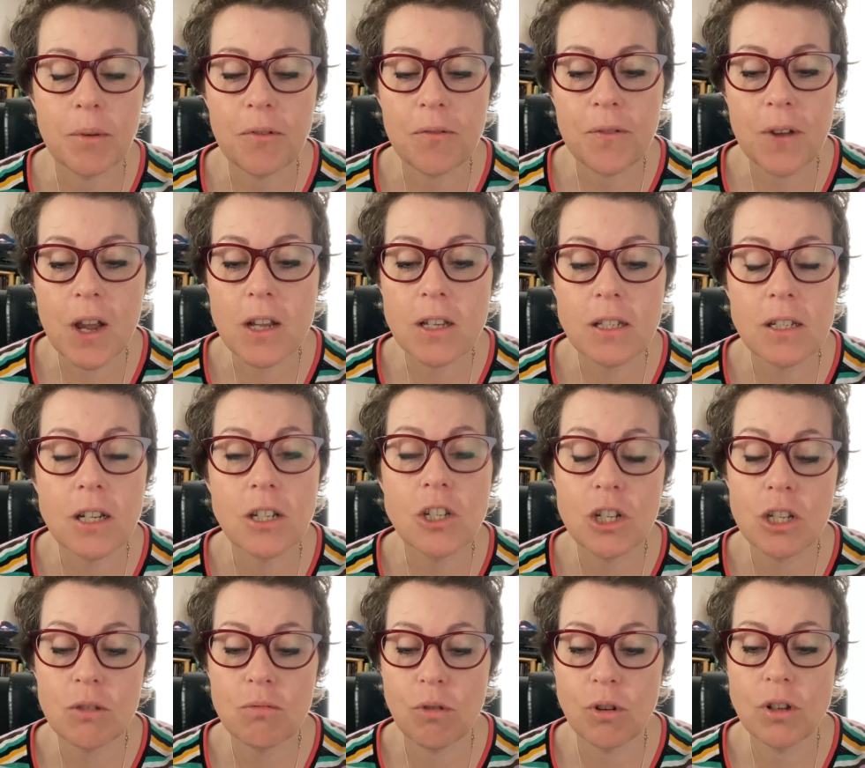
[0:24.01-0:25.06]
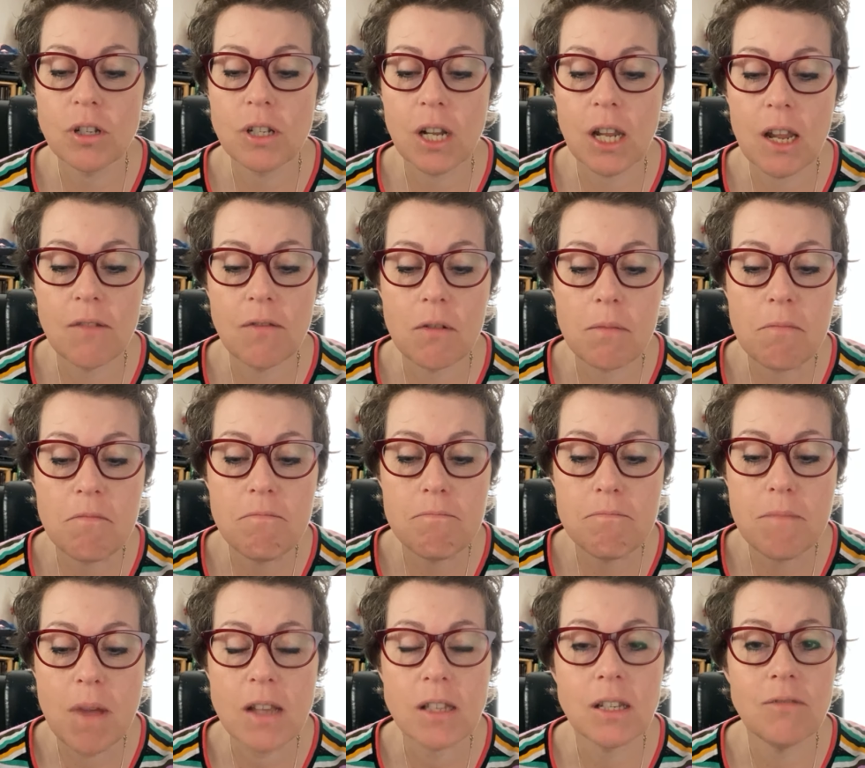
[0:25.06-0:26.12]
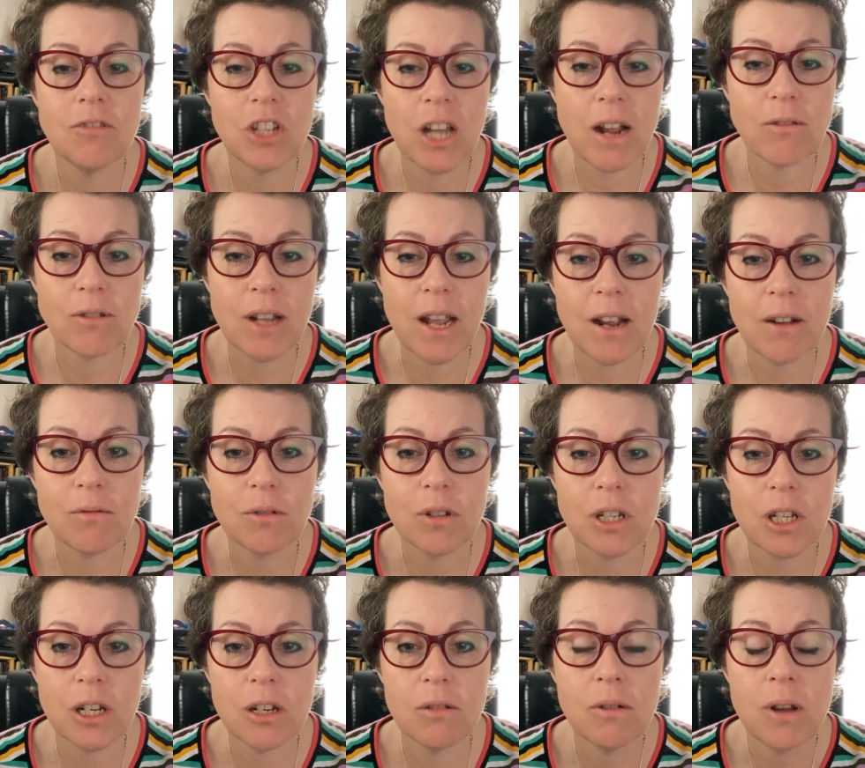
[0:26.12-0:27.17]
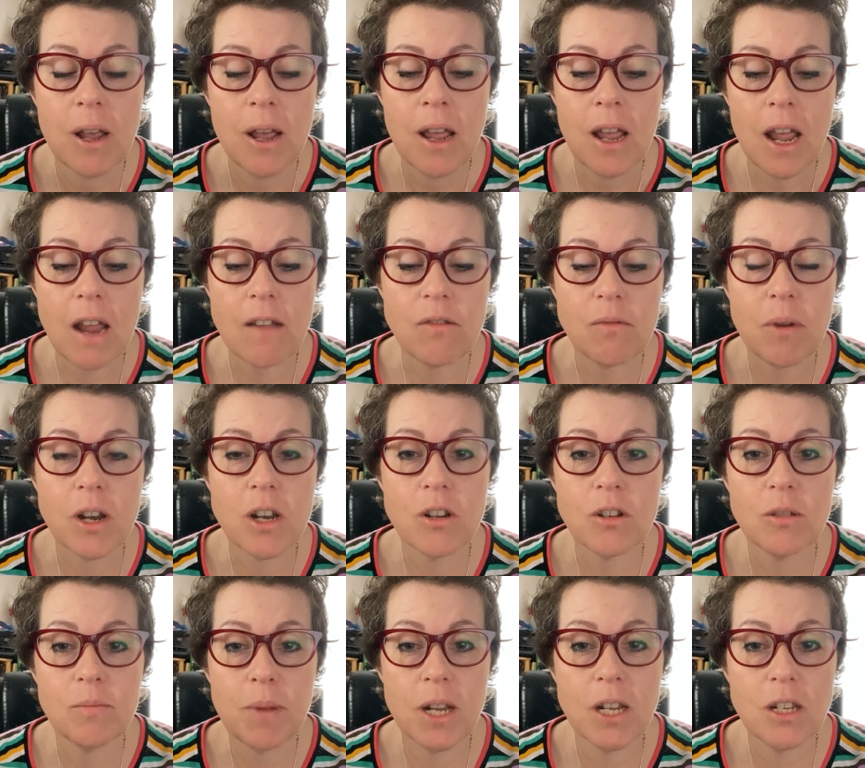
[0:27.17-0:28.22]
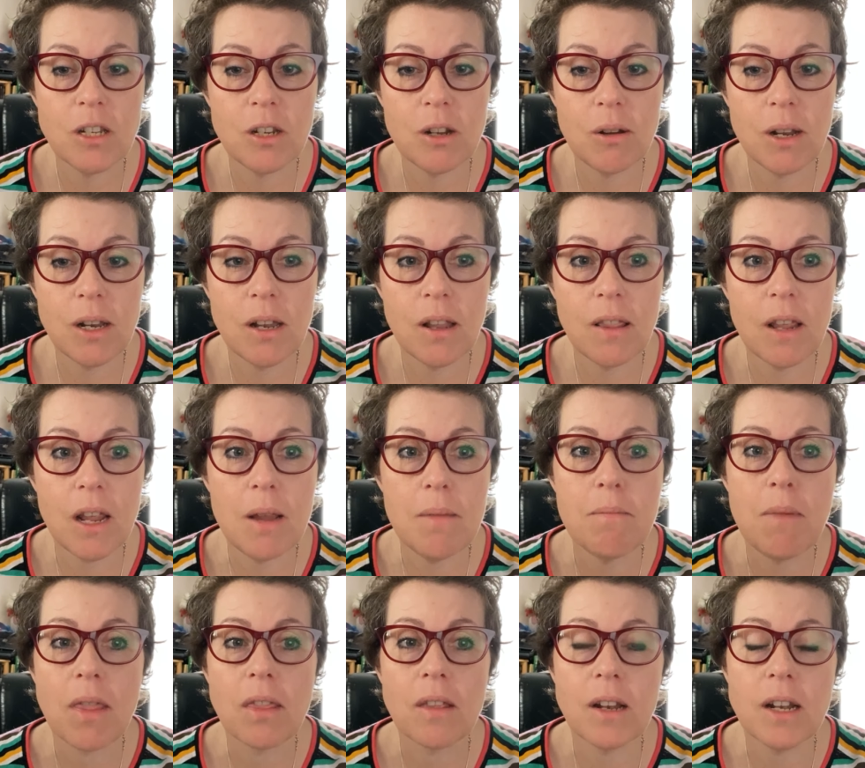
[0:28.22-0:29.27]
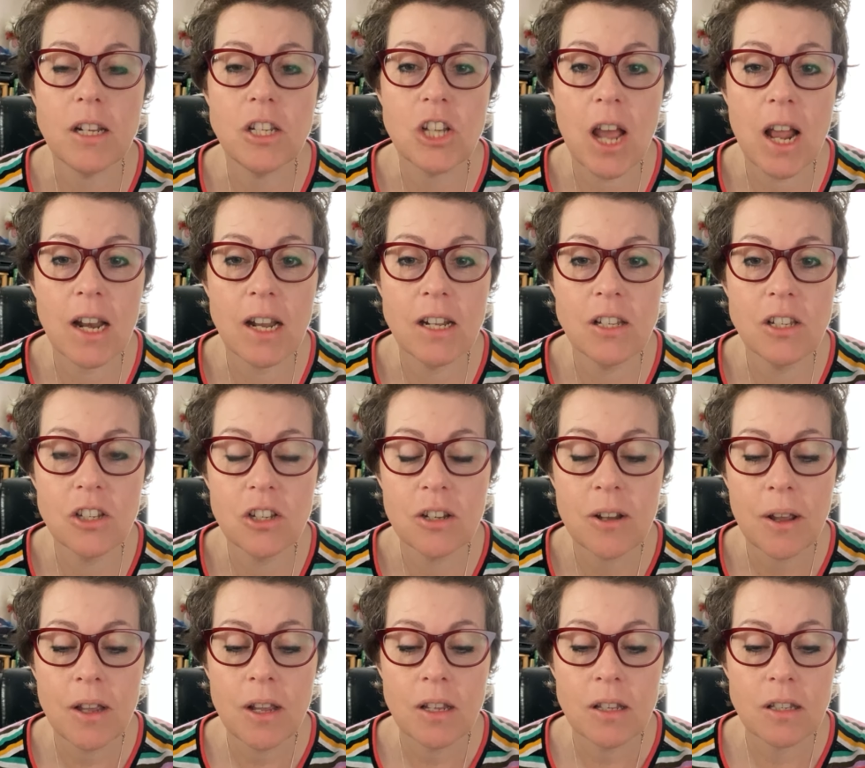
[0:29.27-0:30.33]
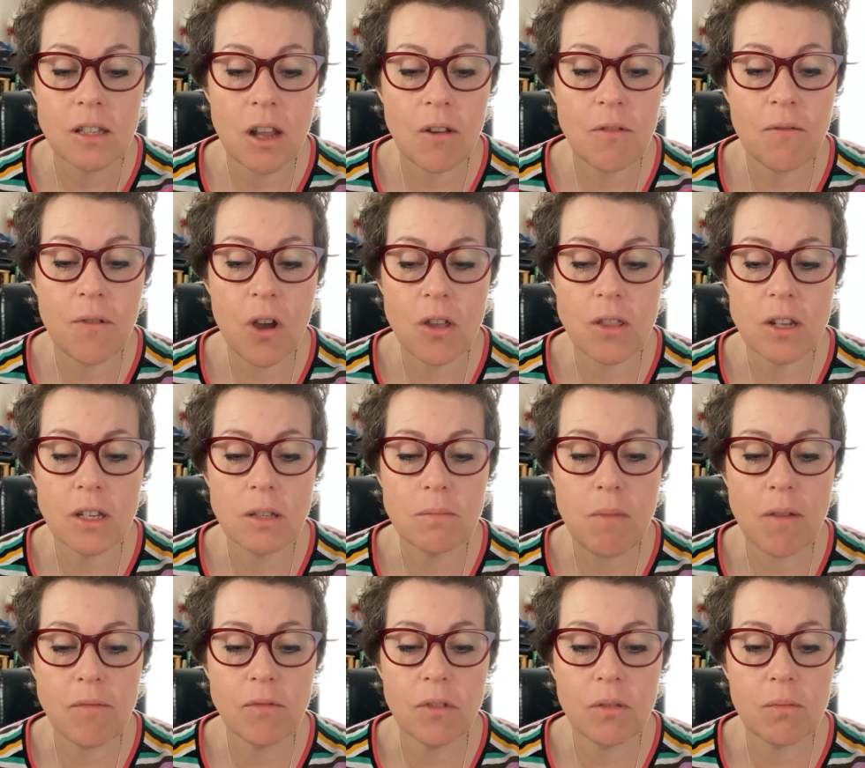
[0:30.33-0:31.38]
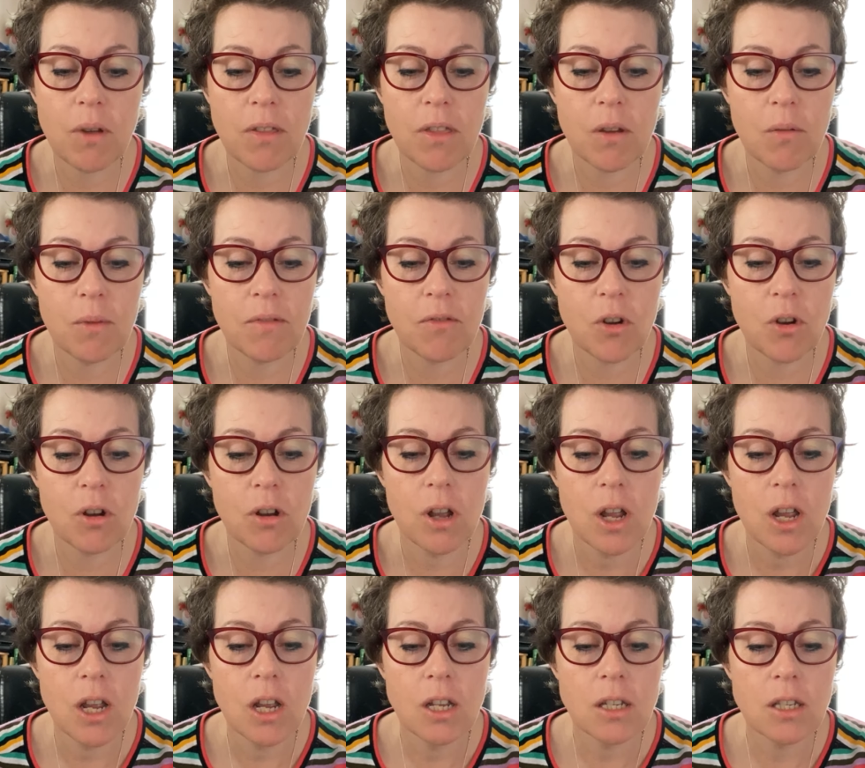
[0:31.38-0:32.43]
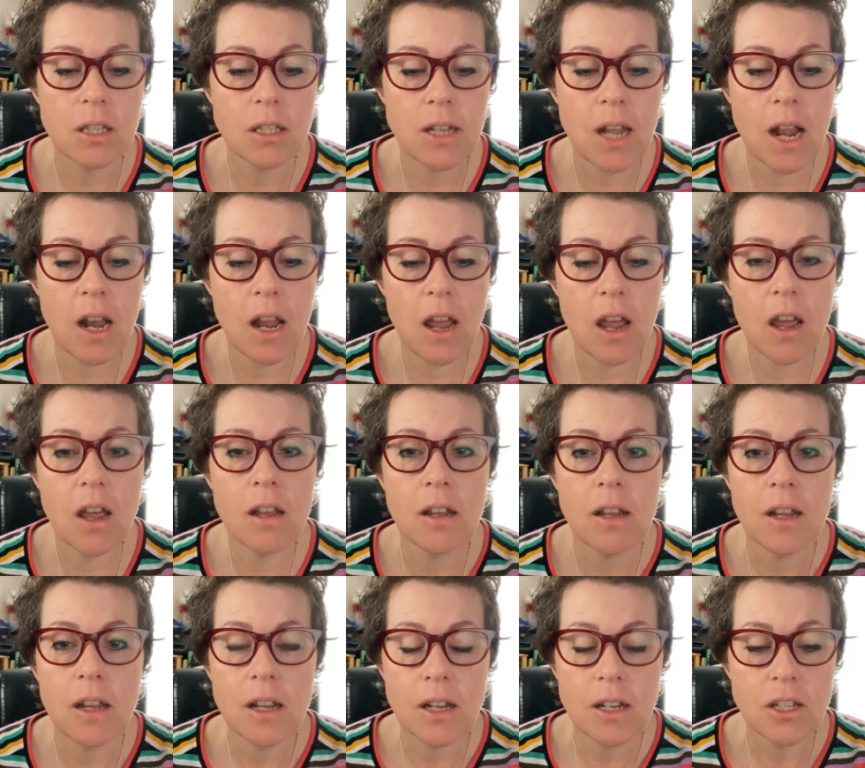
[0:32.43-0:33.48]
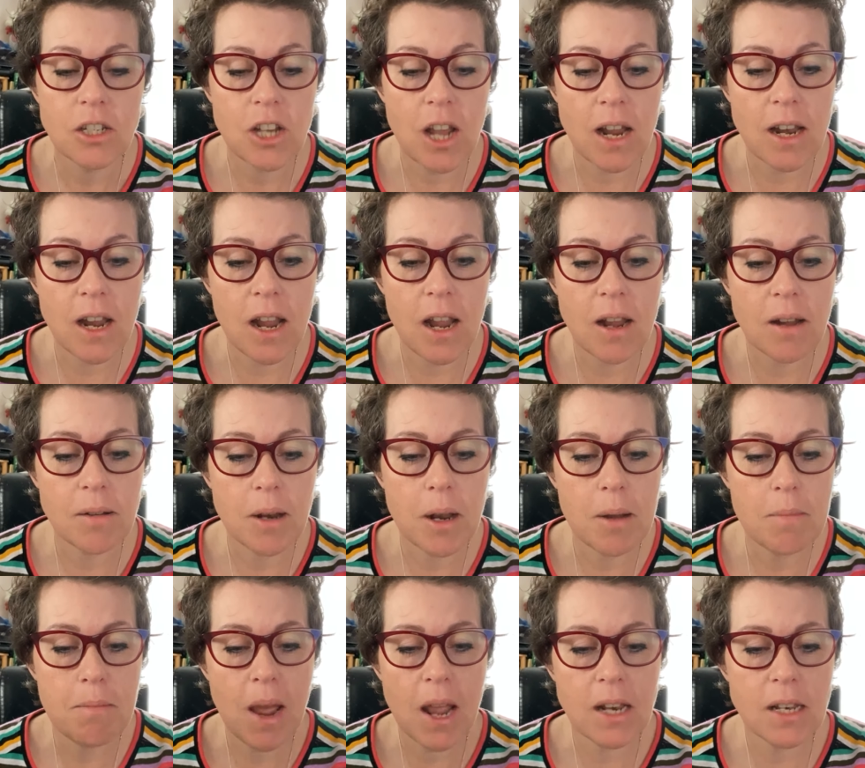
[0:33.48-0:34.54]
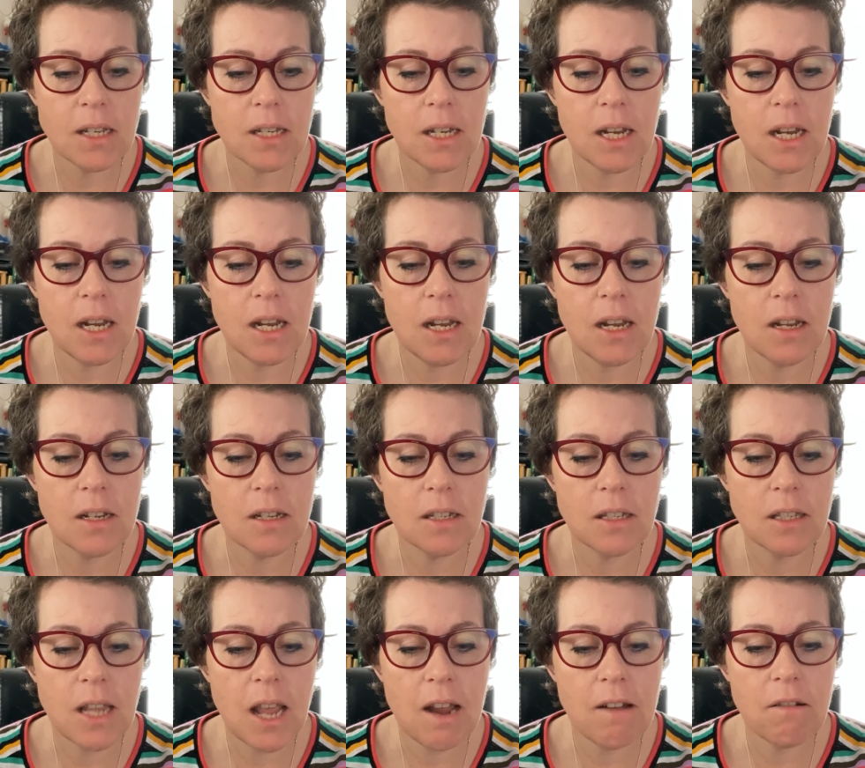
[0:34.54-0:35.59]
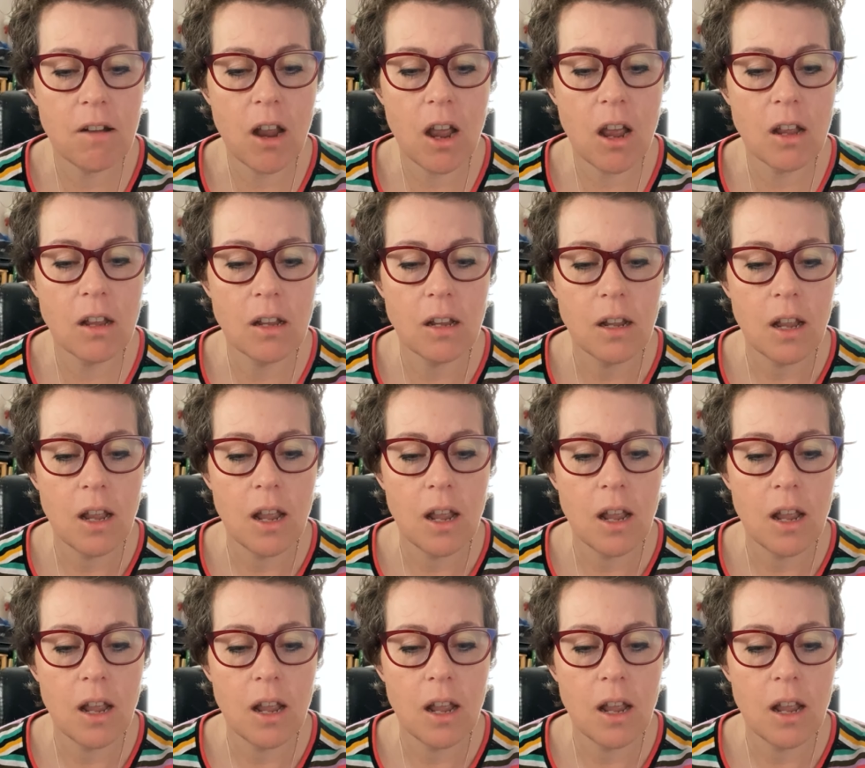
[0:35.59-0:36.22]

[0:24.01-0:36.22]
First, I just want to give a massive shout out to everyone who's been doing the monthly challenge so far this month. I think we've got Stella, Janet, Mandy, Sarah